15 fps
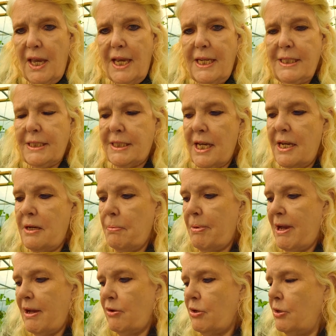he said
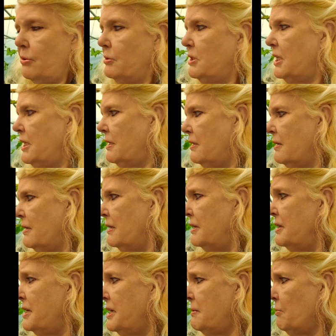about using
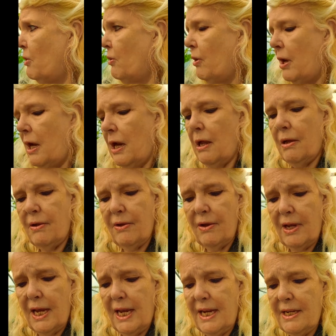neem oil
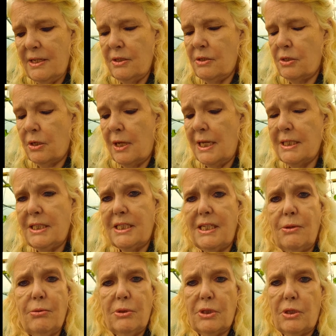and
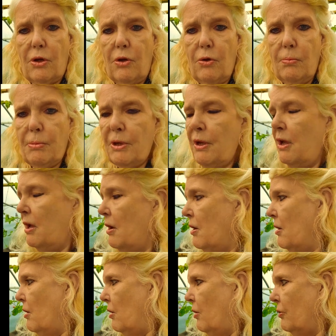Castile soap
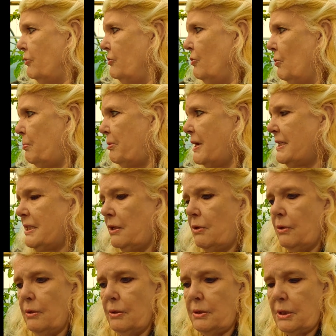on your
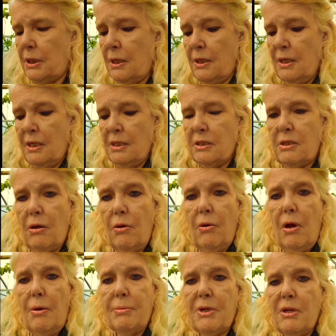brassicas. So
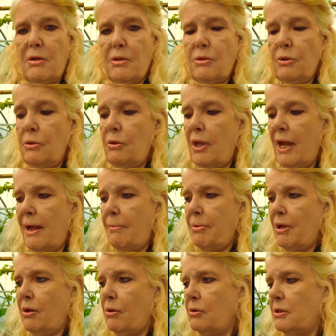I'm going to do that
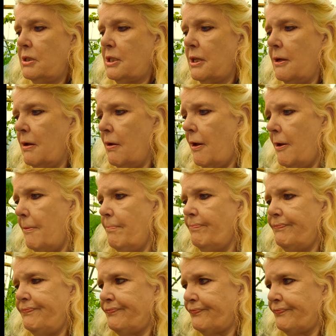because... Um,